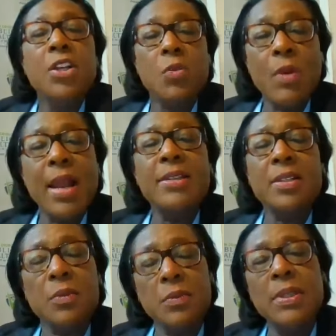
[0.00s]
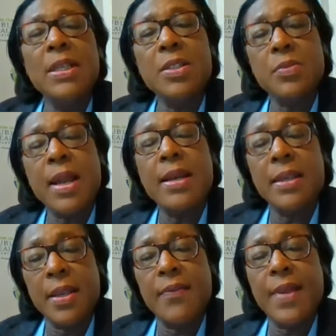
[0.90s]
trying to
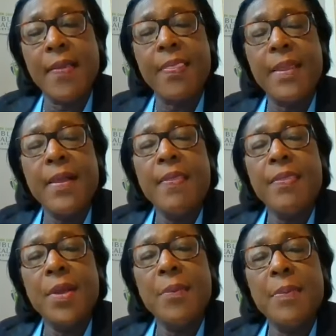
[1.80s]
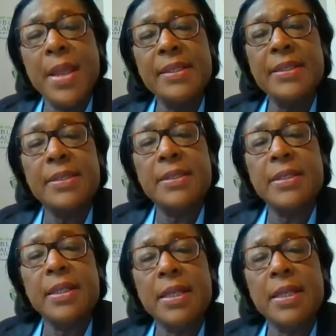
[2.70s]
give out the best